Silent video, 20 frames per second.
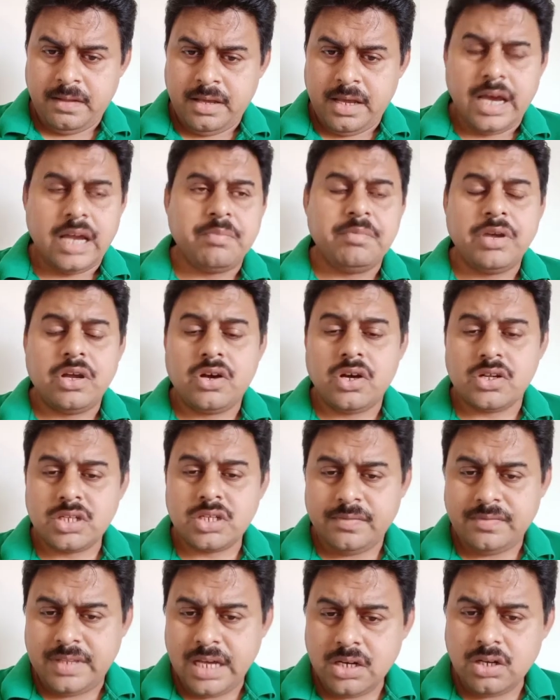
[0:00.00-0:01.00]
And because
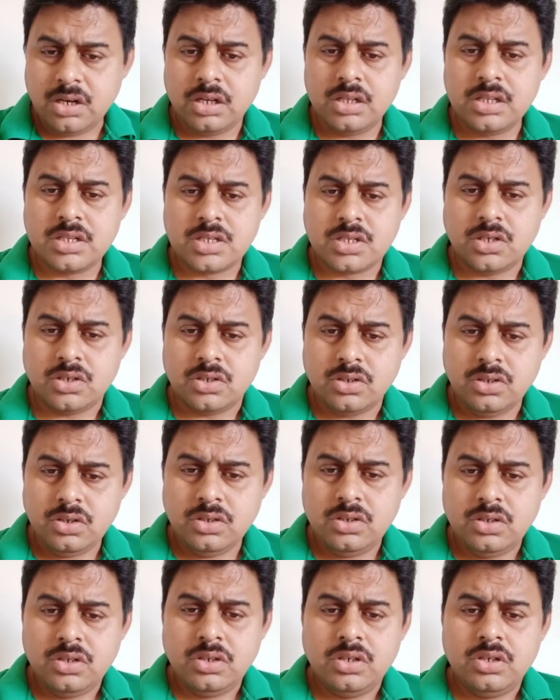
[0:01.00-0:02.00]
of that also,
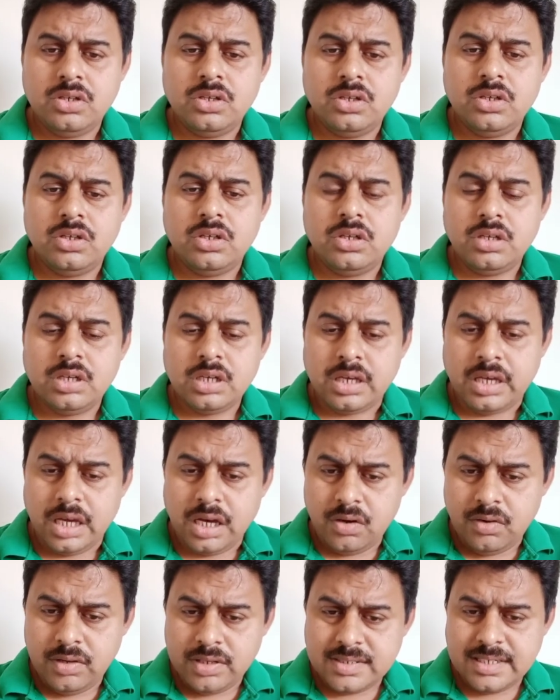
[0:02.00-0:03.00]
King
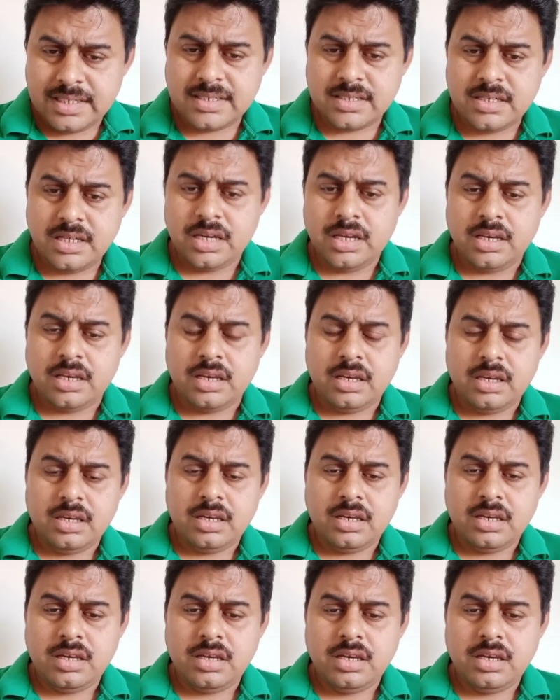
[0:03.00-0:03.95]
Louis XVI